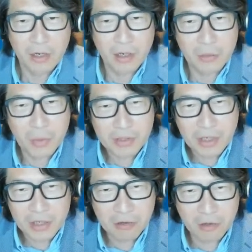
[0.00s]
What
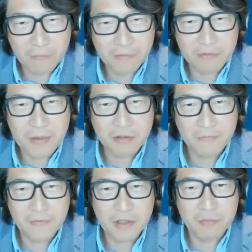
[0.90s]
kind of
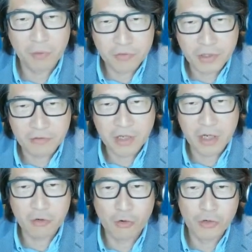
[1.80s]
specific projects
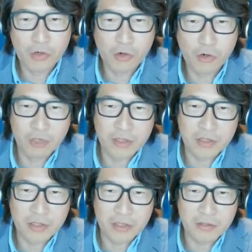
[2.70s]
are going on
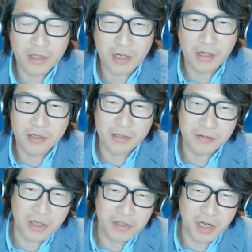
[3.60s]
in East
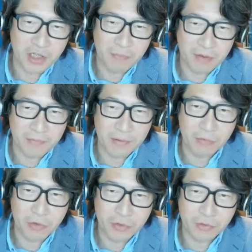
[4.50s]
Asia and the Pacific
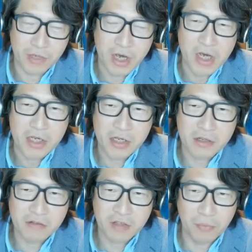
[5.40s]
regions?
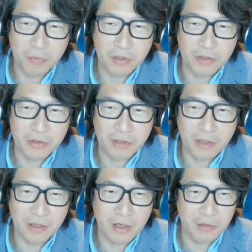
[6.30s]
Each supported
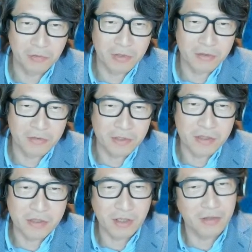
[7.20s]
countries
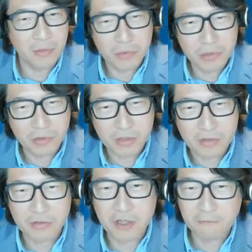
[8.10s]
in the region
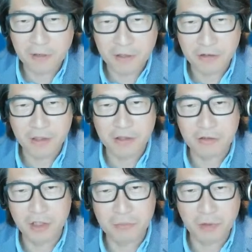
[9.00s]
is different
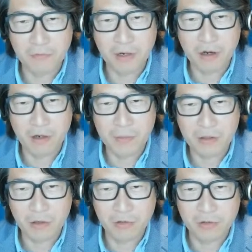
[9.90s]
in terms of
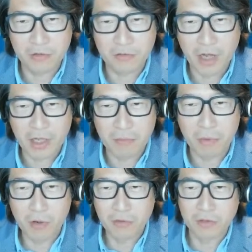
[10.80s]
economic conditions and
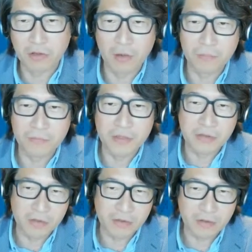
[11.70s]
burden of
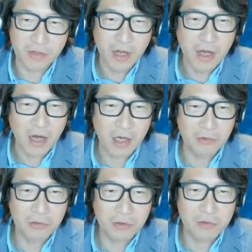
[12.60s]
diseases.
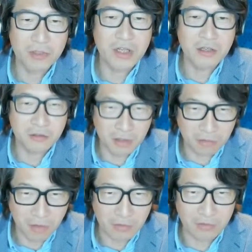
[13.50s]
How do you
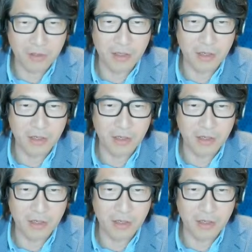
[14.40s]
integrate